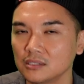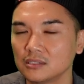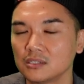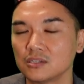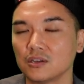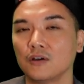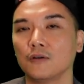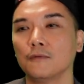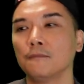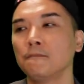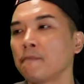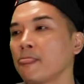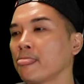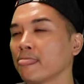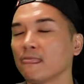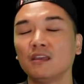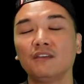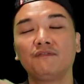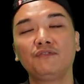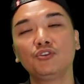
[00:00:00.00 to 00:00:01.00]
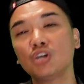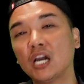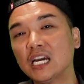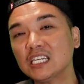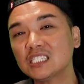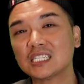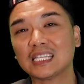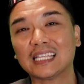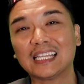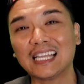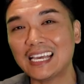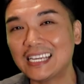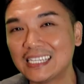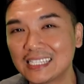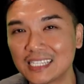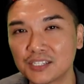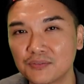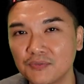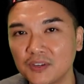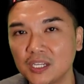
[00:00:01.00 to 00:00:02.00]
So if you guys like
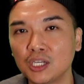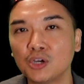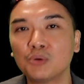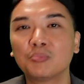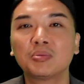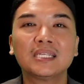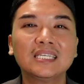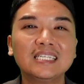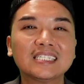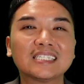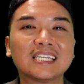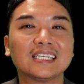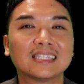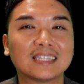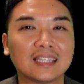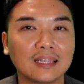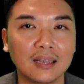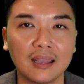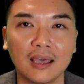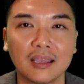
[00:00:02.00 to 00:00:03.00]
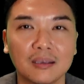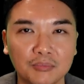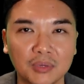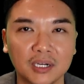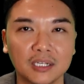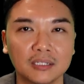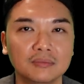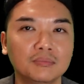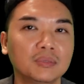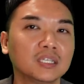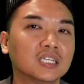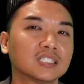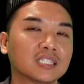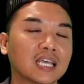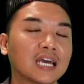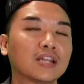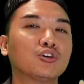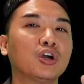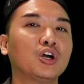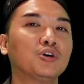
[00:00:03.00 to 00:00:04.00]
this video, please hit the like button because
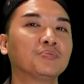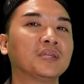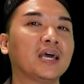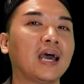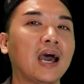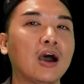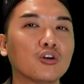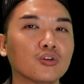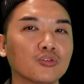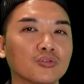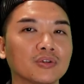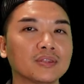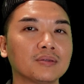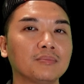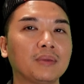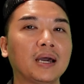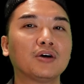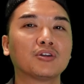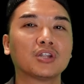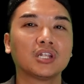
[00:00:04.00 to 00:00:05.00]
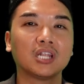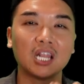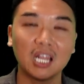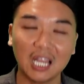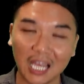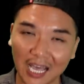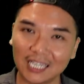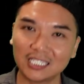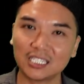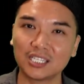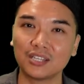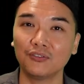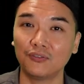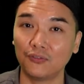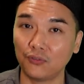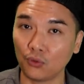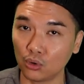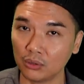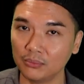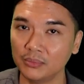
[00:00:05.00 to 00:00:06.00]
that'll help the algorithm out a lot
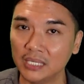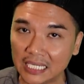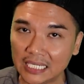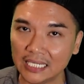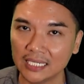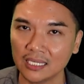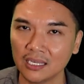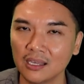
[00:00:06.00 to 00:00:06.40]
for me.